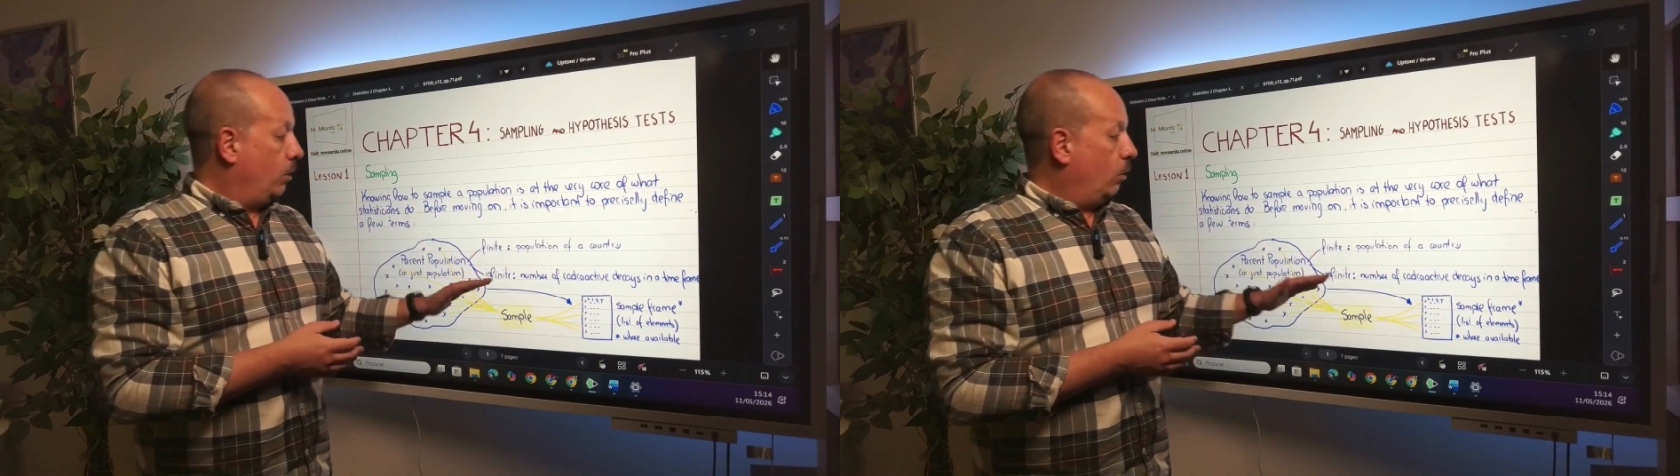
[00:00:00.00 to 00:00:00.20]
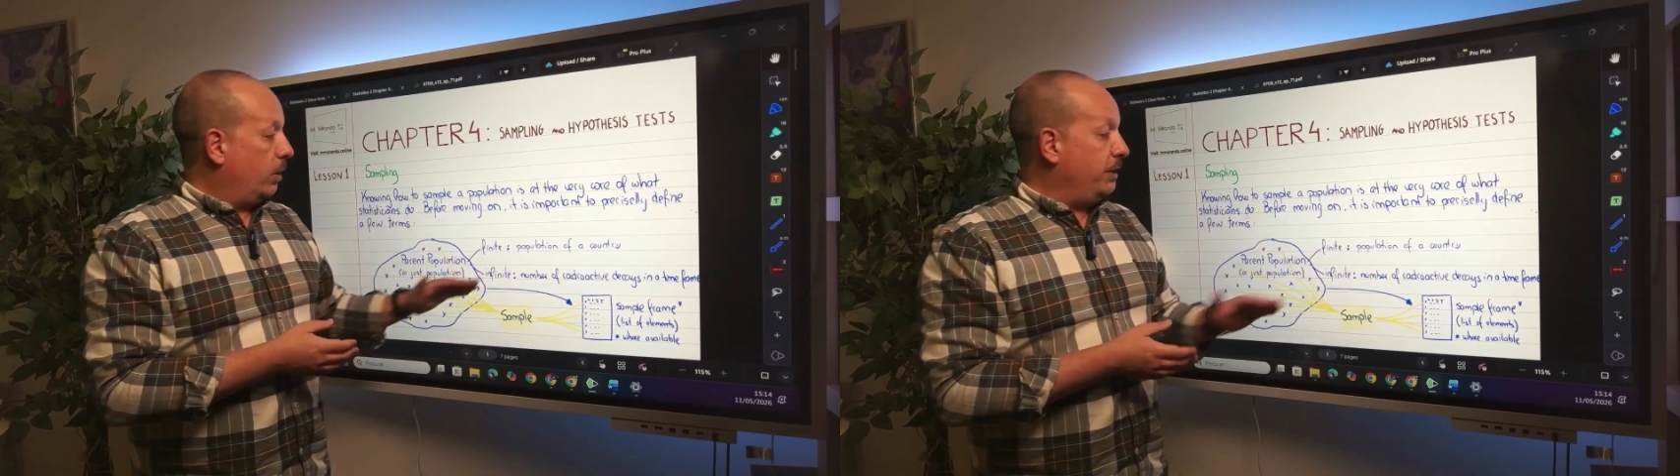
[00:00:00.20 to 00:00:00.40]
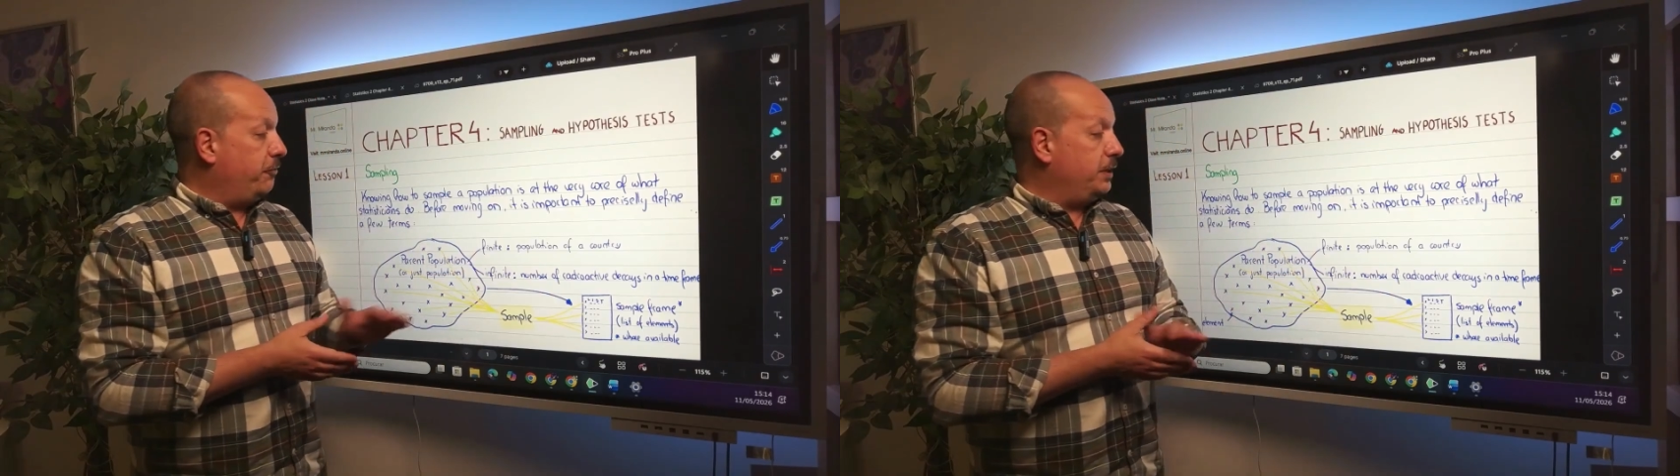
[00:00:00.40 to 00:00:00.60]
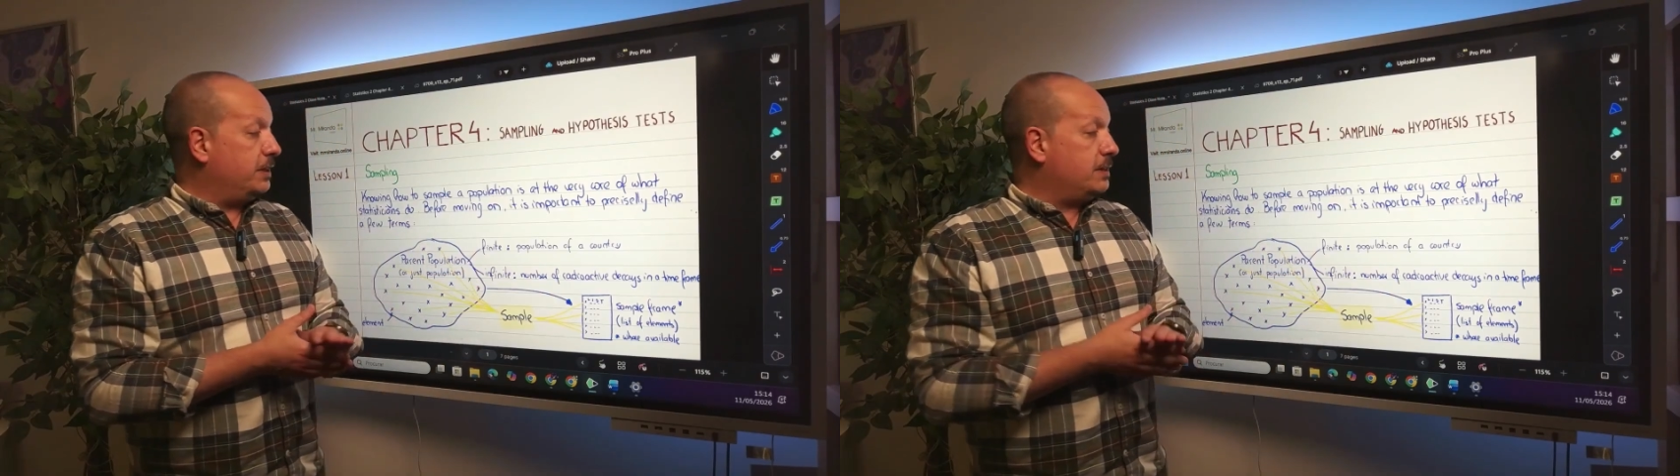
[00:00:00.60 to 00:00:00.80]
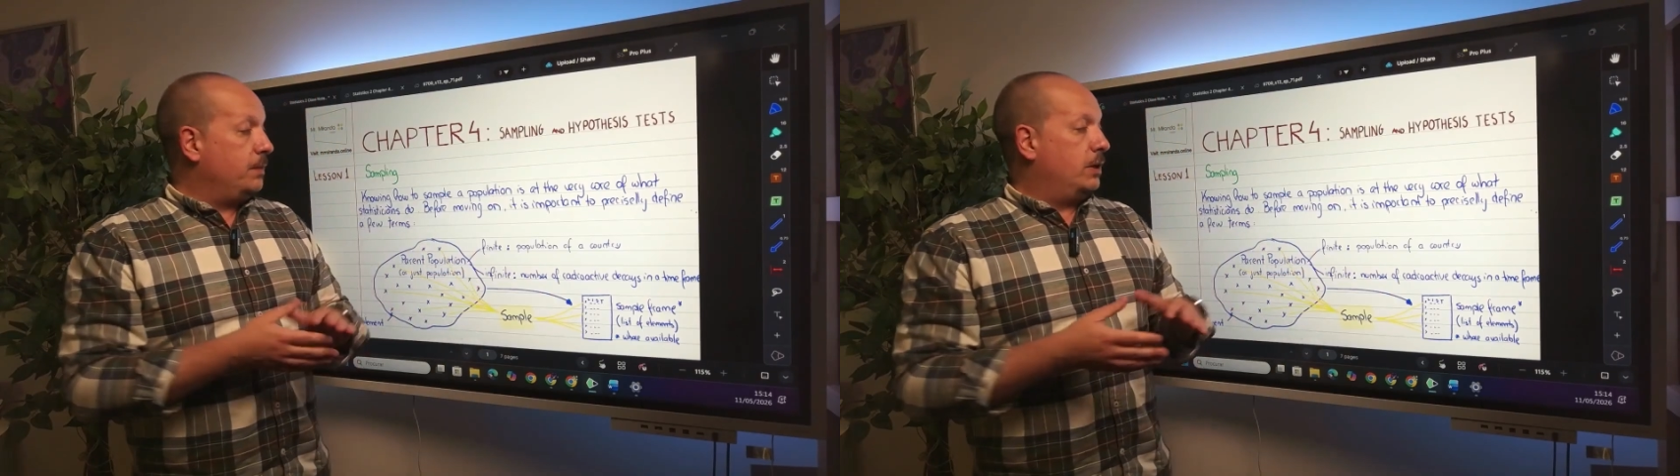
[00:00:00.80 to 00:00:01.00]
or
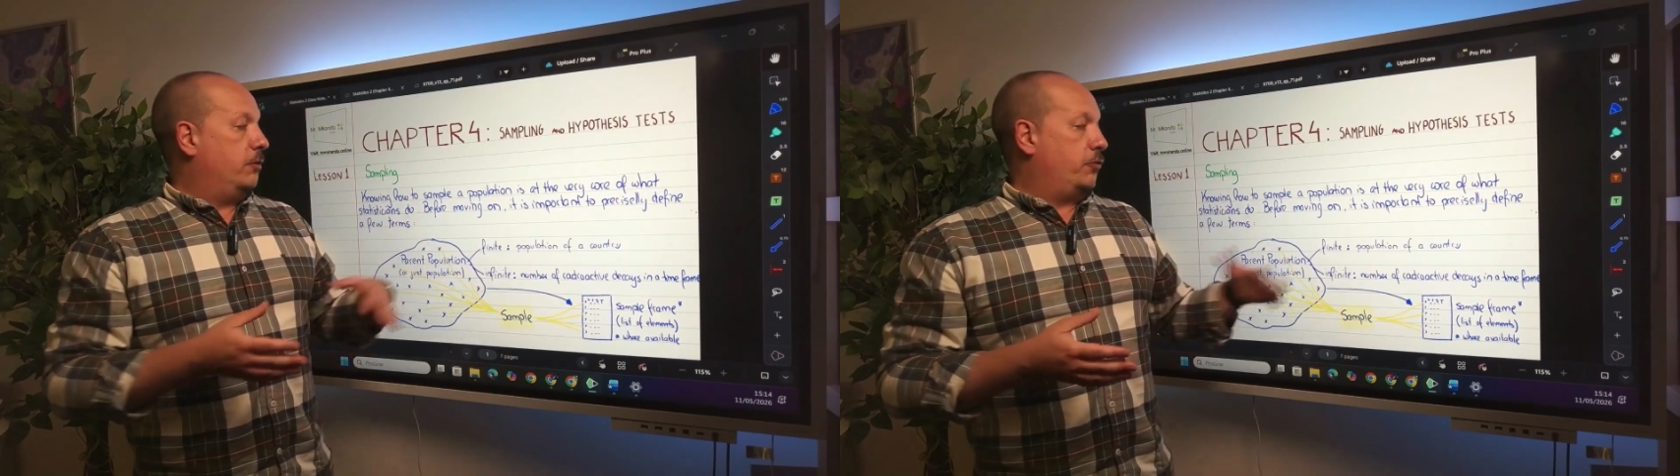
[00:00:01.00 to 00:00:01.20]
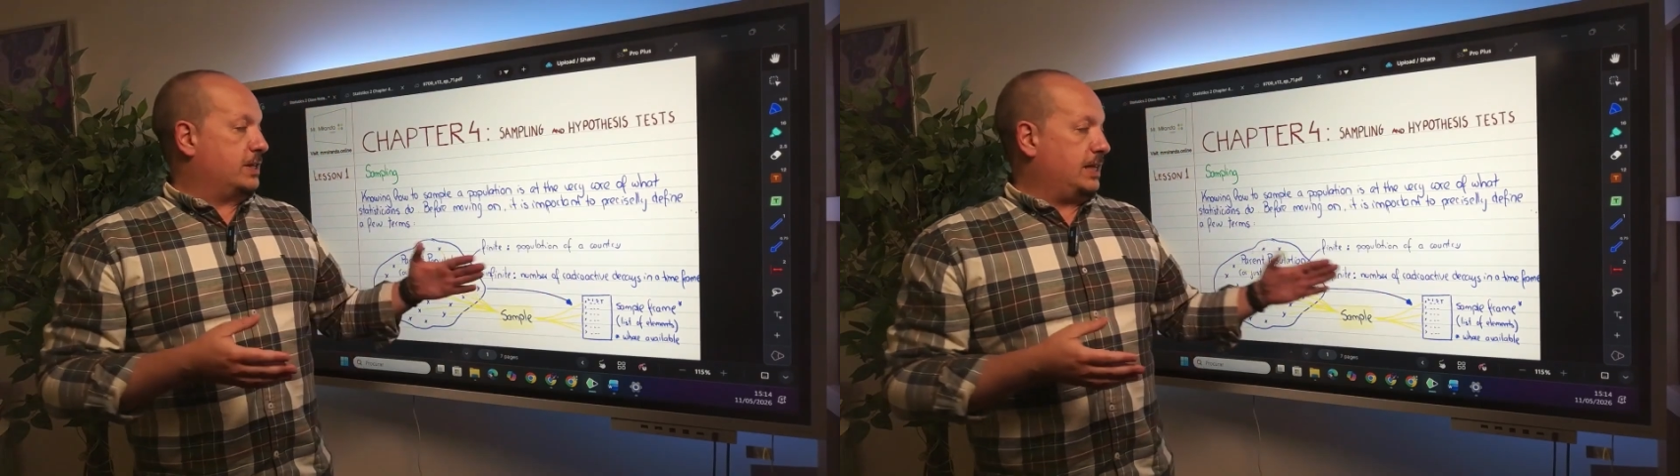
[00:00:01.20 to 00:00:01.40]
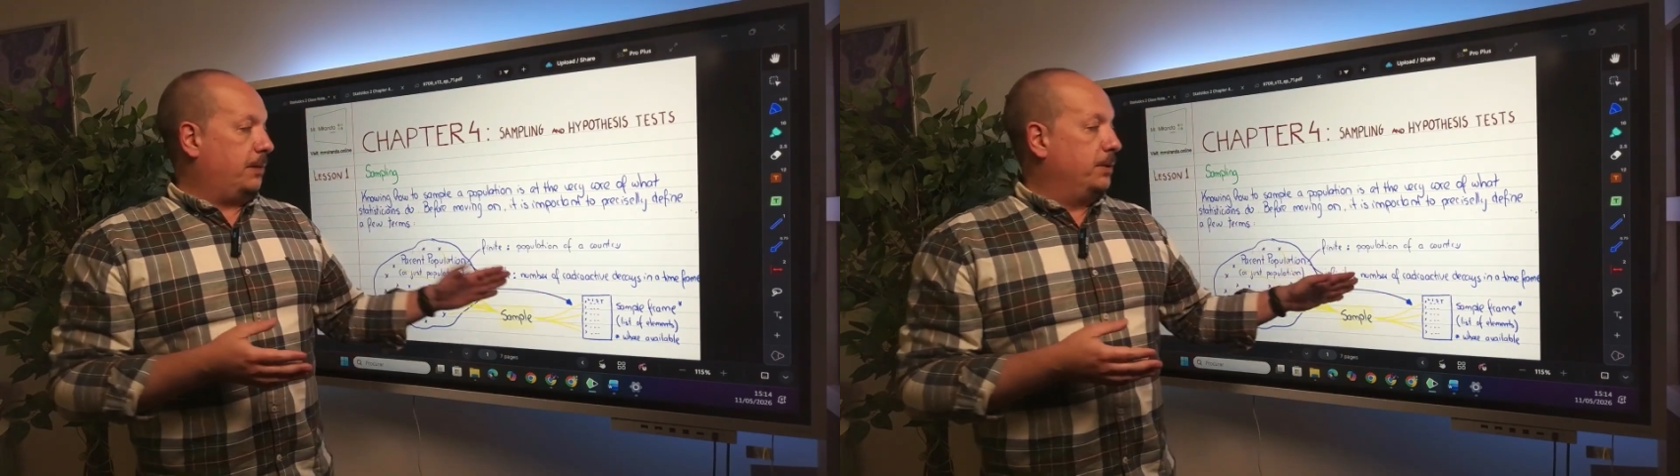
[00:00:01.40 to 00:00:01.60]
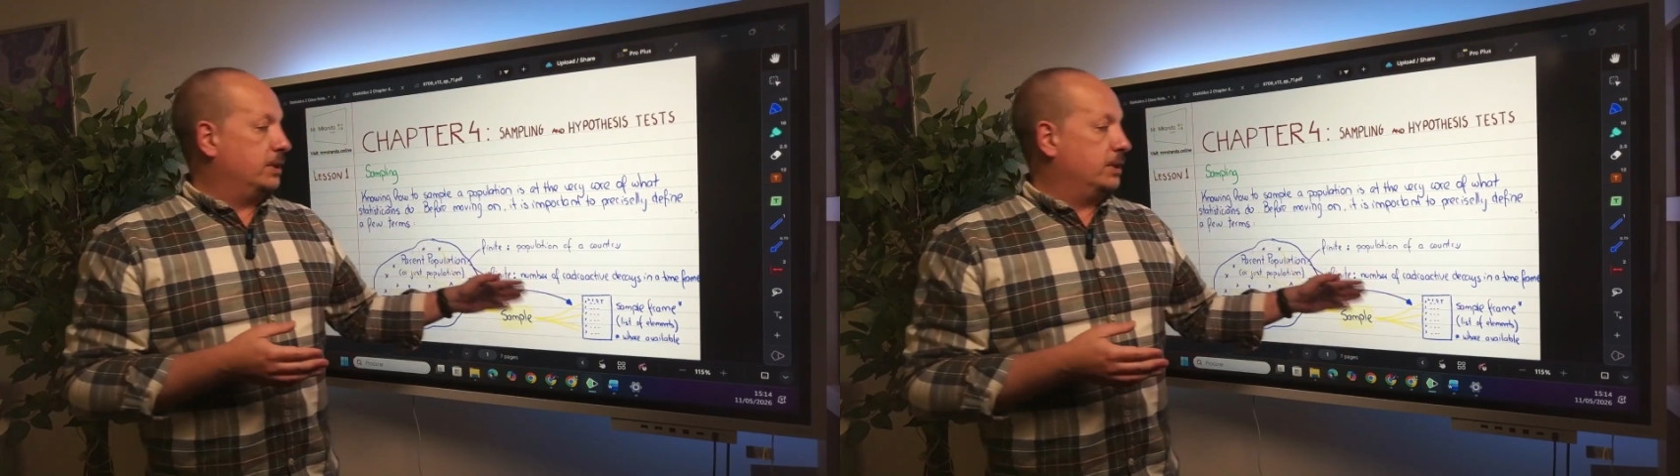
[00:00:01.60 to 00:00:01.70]
infinite, for example,